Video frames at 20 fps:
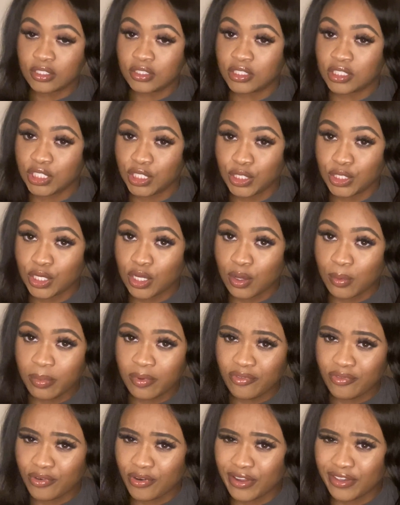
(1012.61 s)
to, you know,
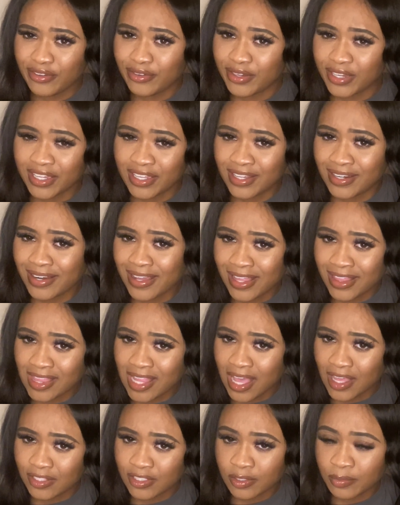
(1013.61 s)
before you can
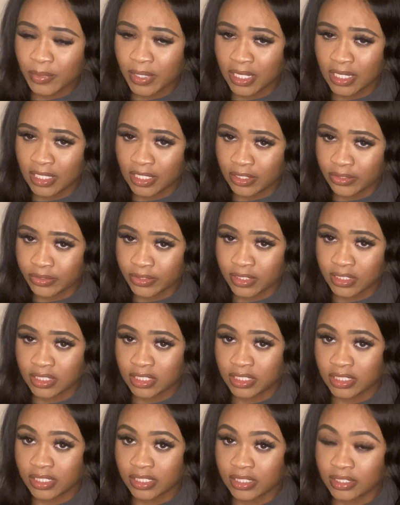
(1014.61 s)
allow somebody
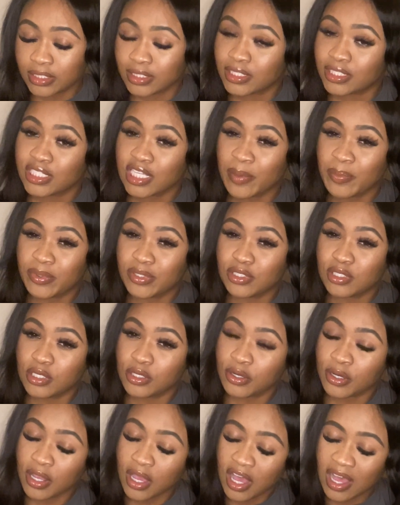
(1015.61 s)
else to step into
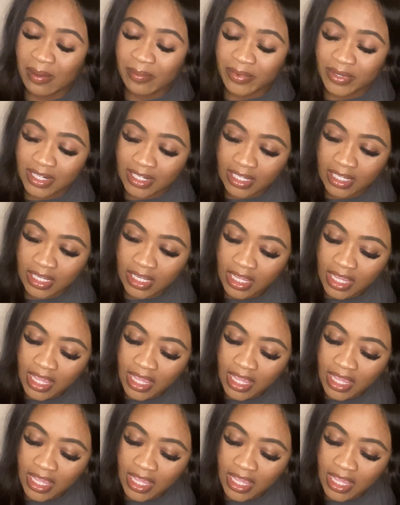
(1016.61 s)
your company.